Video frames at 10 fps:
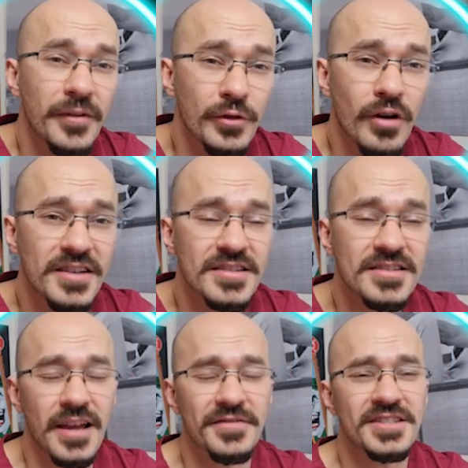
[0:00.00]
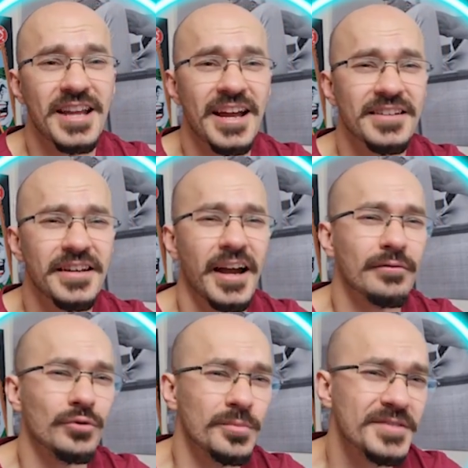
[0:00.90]
If the rice is left standing
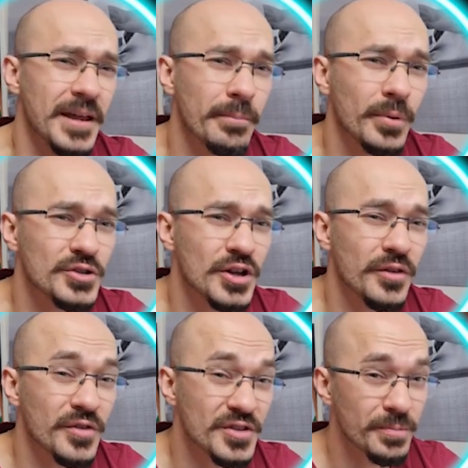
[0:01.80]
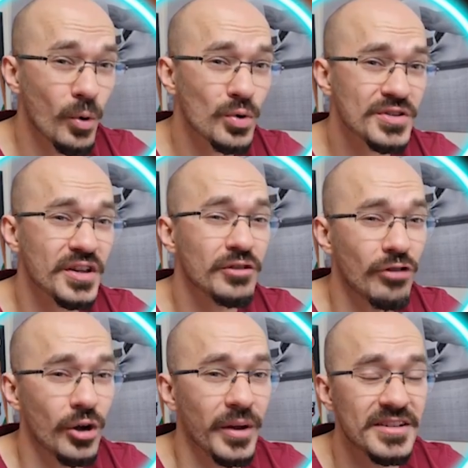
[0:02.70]
at room temperature, the spores can
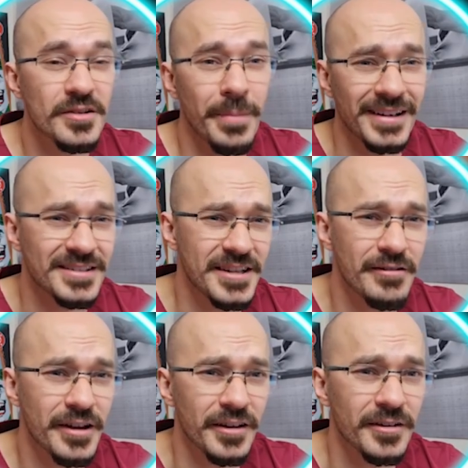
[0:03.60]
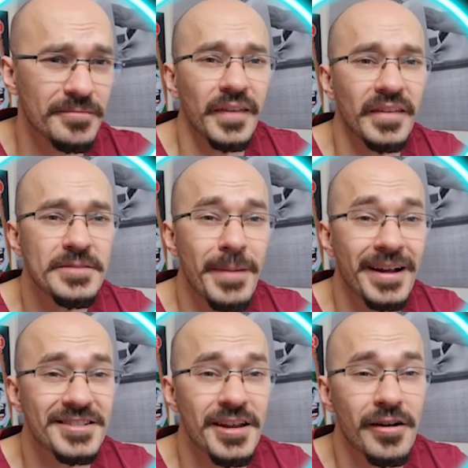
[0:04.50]
grow into bacteria, and these
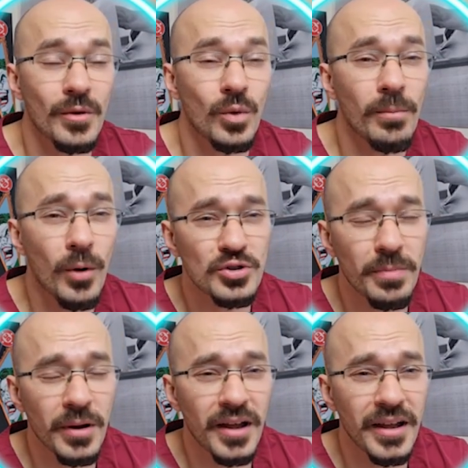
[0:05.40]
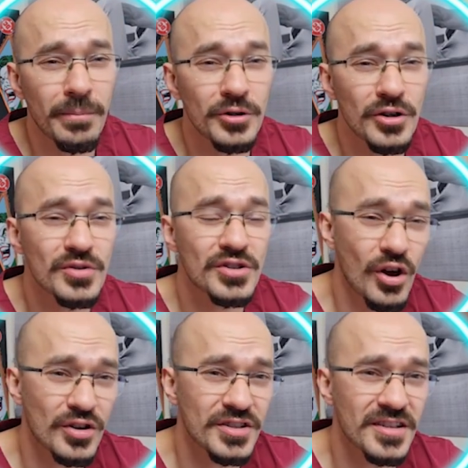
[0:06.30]
bacteria will multiply and produce
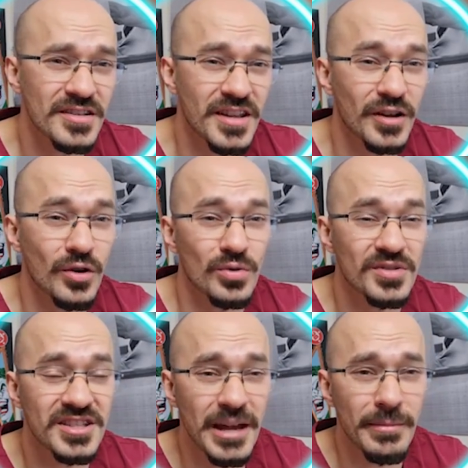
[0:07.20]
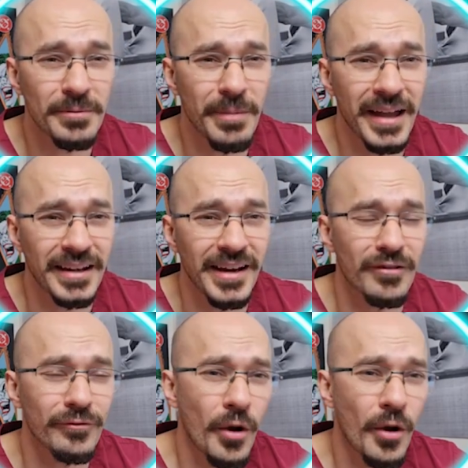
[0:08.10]
toxins that cause stomach pain and